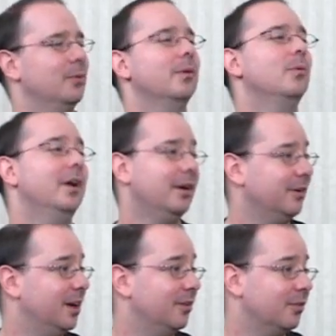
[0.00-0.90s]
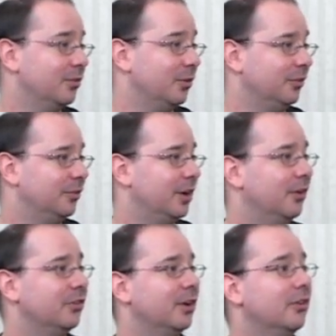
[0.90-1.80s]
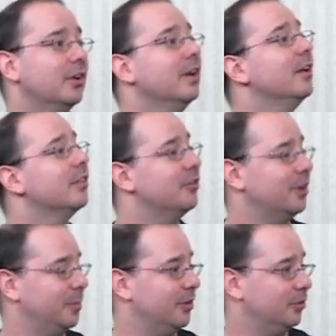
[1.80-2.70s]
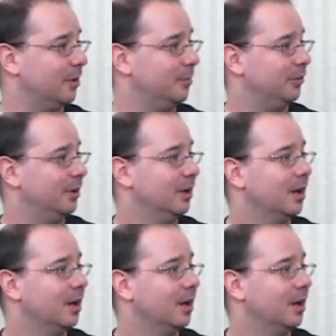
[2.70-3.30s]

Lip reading: Well, what a creative consultant does is they send me their scripts.